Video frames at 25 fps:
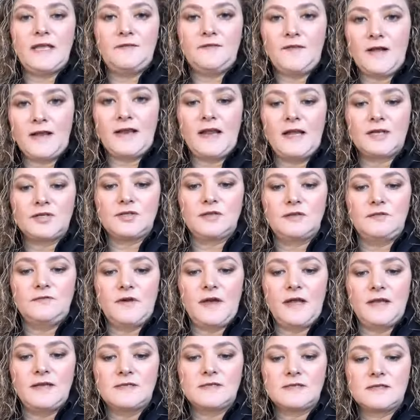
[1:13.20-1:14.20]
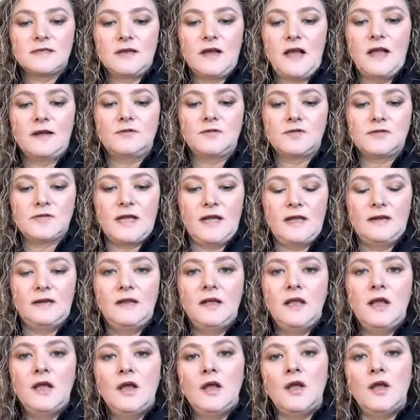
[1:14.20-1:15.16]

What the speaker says: financial advice? Hi, Roseanne.